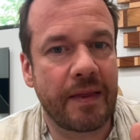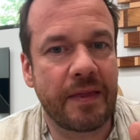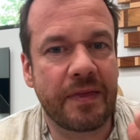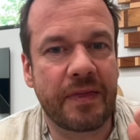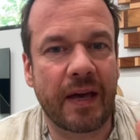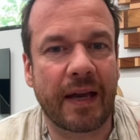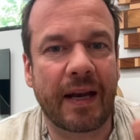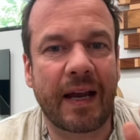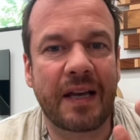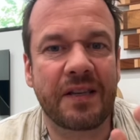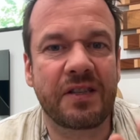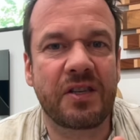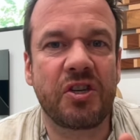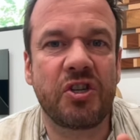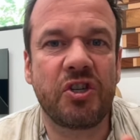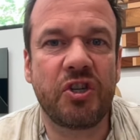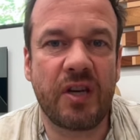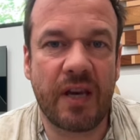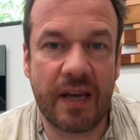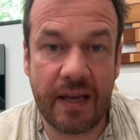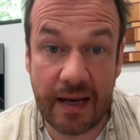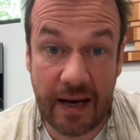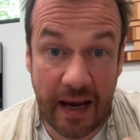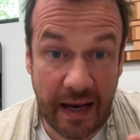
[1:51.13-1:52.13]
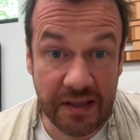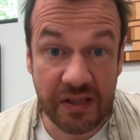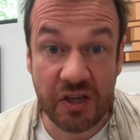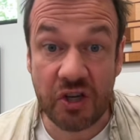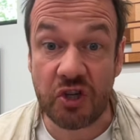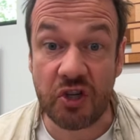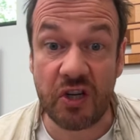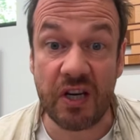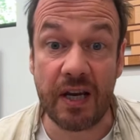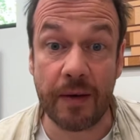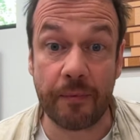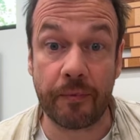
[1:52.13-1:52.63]
that has a it has a
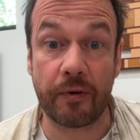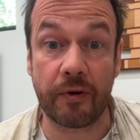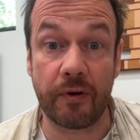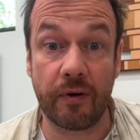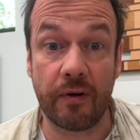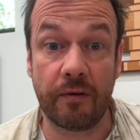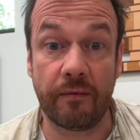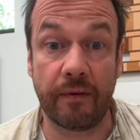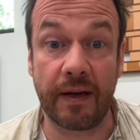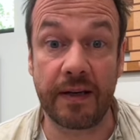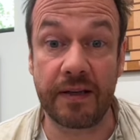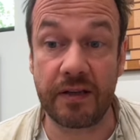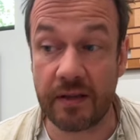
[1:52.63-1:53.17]
shape, right?